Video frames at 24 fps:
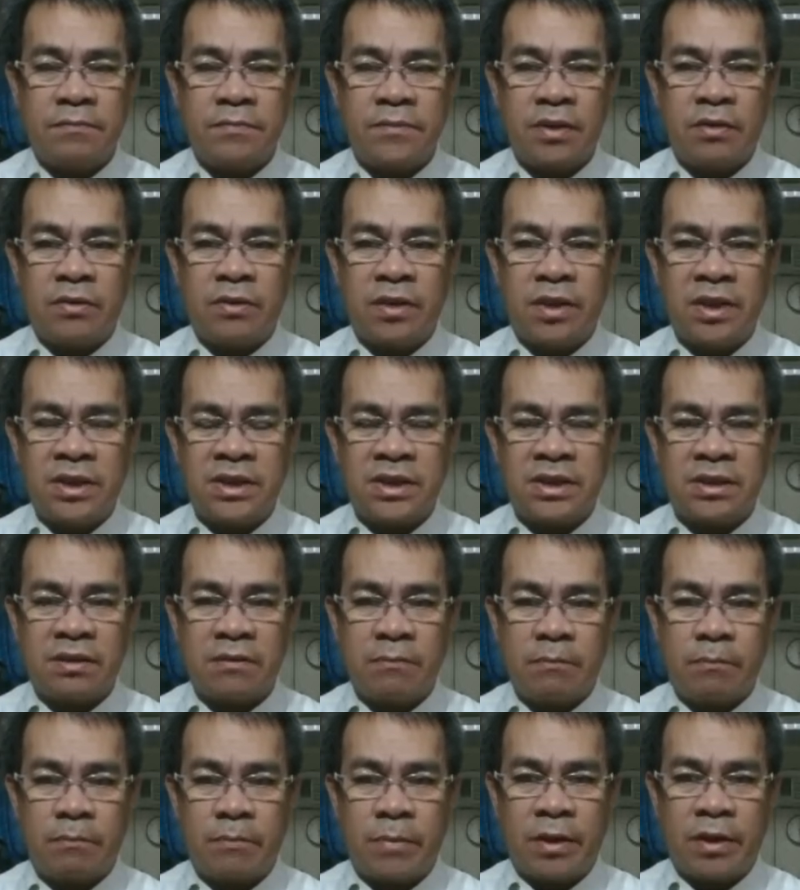Now, in this
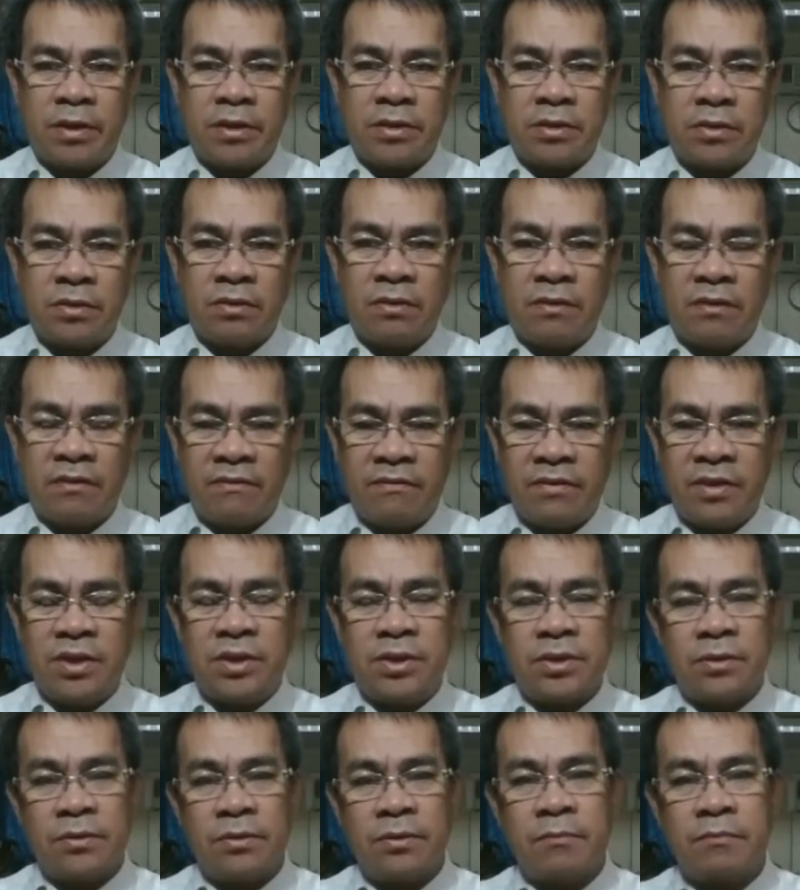part 2
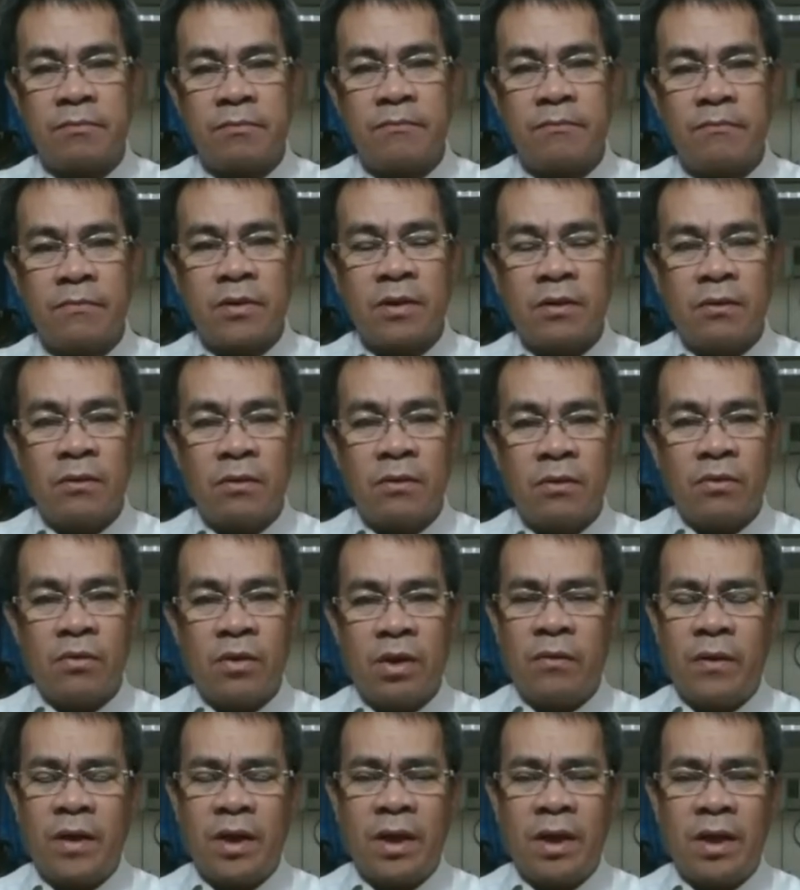video,
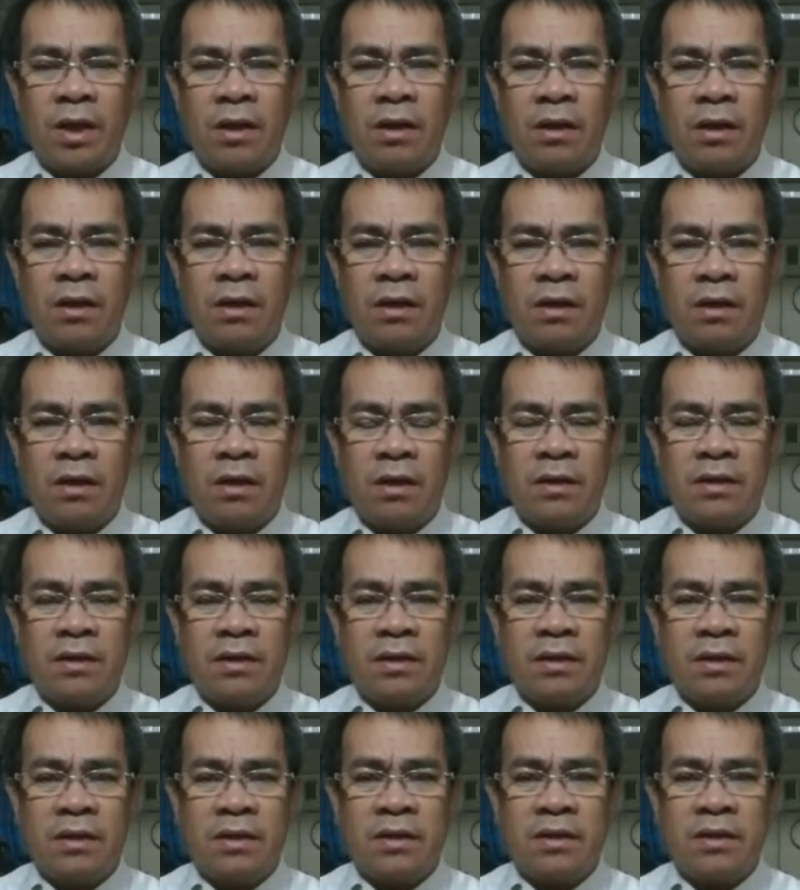we will
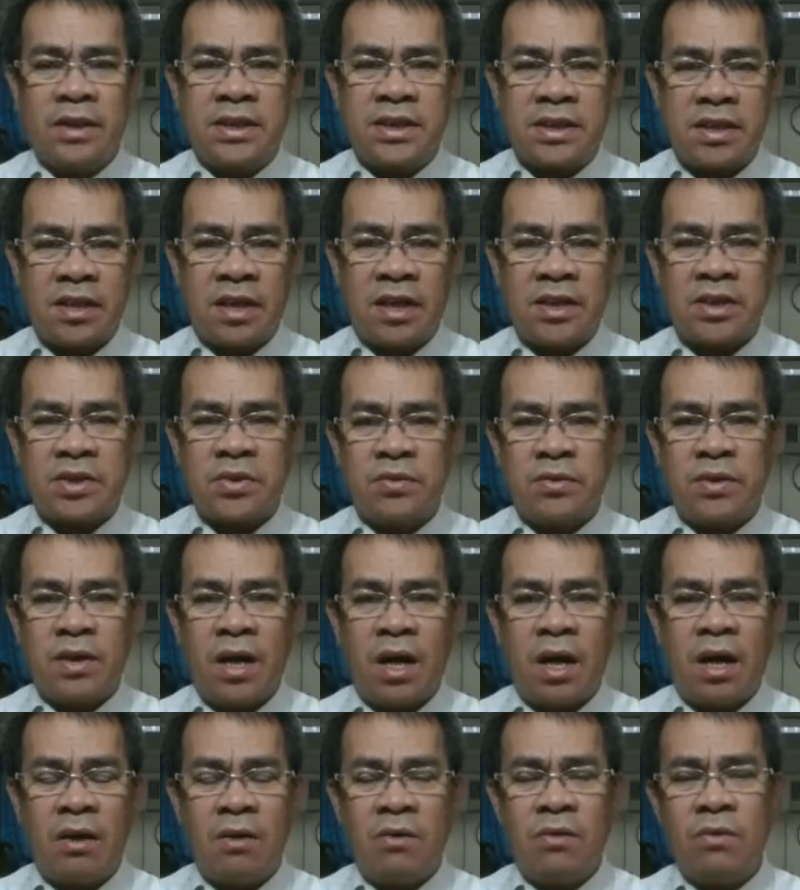discuss on
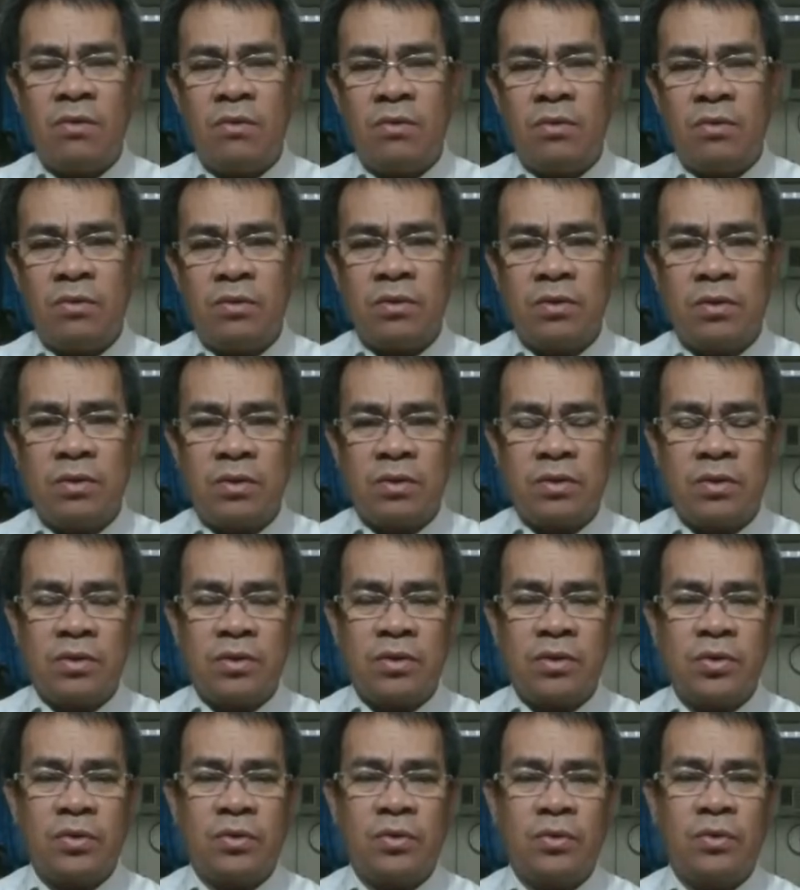how
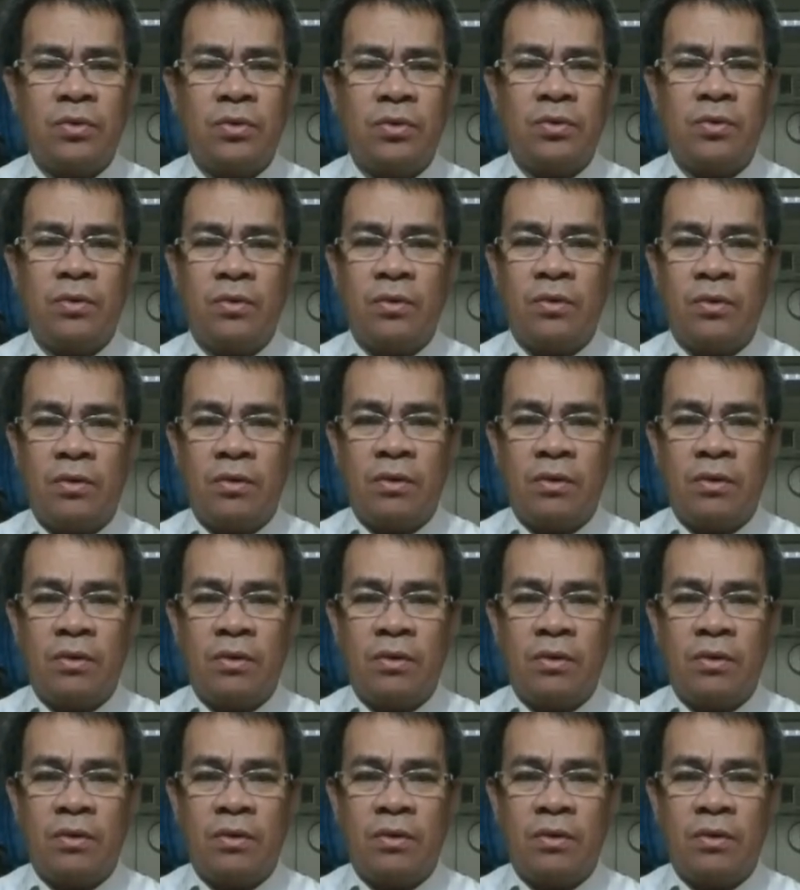to